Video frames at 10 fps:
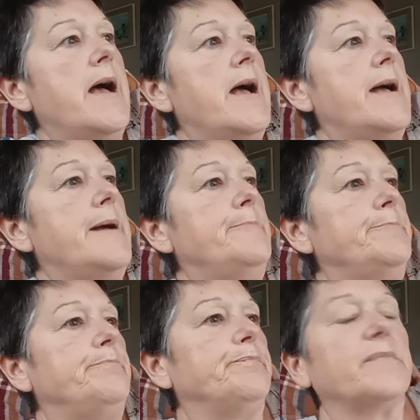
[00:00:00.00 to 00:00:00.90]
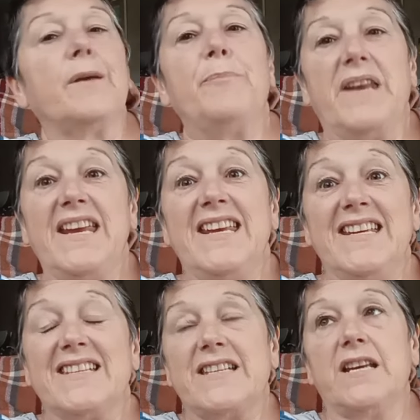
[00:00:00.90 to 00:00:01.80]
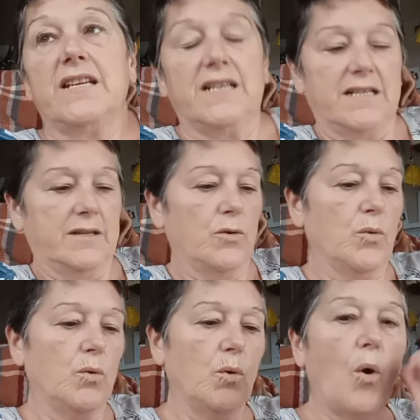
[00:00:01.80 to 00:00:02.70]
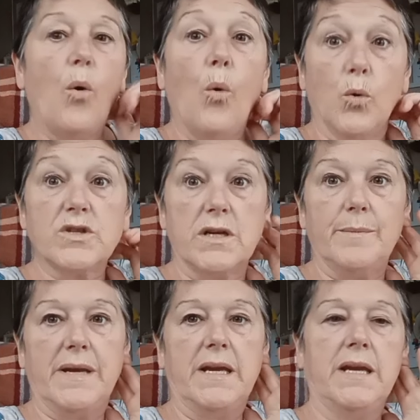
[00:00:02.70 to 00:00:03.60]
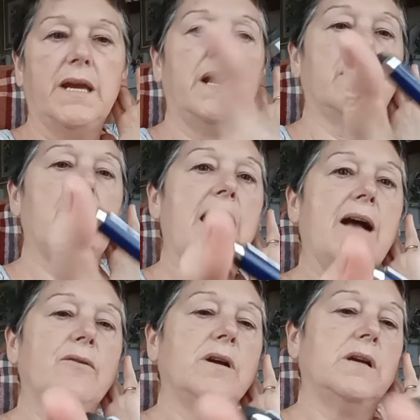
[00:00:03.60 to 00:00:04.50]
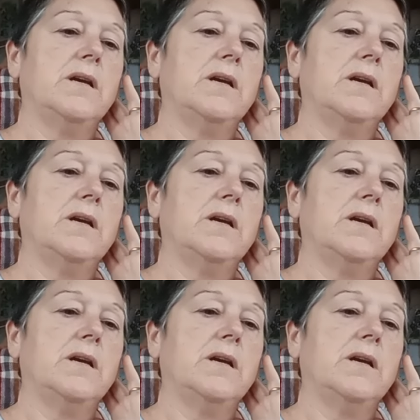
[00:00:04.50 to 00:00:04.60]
Um, but it is autumn here now.